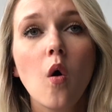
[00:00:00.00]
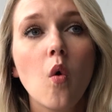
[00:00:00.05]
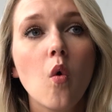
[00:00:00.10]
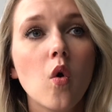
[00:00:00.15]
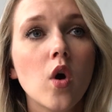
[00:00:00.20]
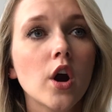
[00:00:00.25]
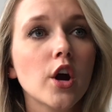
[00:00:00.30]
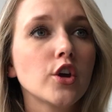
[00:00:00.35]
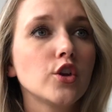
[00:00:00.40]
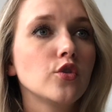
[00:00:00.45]

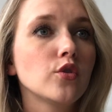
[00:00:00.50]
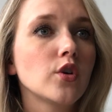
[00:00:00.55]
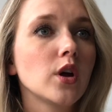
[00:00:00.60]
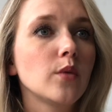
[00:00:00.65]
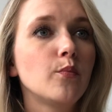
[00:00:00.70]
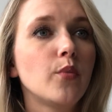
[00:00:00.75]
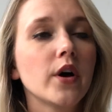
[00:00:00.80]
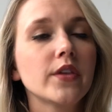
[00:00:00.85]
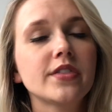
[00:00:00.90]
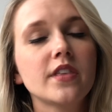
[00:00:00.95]
or you
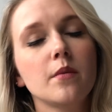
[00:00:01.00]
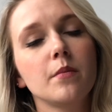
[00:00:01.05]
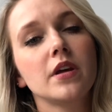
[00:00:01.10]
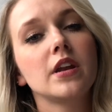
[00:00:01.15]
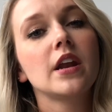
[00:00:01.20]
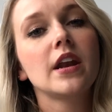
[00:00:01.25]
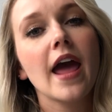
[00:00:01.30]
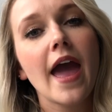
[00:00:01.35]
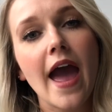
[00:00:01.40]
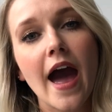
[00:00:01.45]
could put them
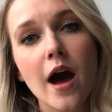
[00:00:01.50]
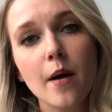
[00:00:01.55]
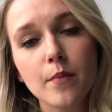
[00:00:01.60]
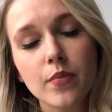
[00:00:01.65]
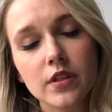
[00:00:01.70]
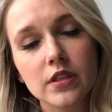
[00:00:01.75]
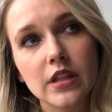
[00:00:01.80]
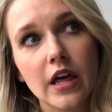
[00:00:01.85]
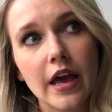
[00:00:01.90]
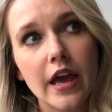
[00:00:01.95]
in an
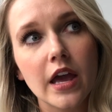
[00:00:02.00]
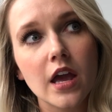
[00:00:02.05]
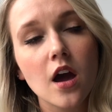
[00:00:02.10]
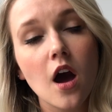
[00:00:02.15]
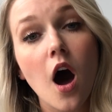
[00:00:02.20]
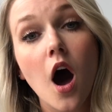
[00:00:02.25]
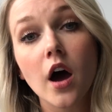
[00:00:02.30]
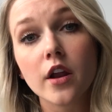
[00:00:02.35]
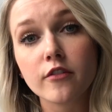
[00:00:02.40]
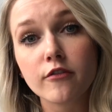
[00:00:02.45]
app like
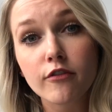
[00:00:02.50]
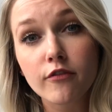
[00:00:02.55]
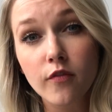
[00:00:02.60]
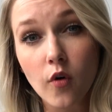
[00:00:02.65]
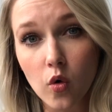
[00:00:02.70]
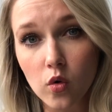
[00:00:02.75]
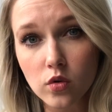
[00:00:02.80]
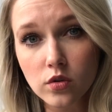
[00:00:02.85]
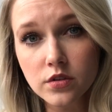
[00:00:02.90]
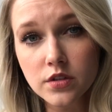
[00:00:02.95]

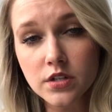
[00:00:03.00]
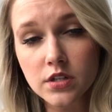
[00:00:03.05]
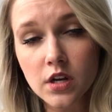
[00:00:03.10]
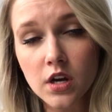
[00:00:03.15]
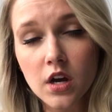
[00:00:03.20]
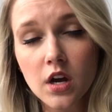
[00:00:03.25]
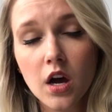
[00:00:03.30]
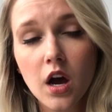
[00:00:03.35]
Unfold.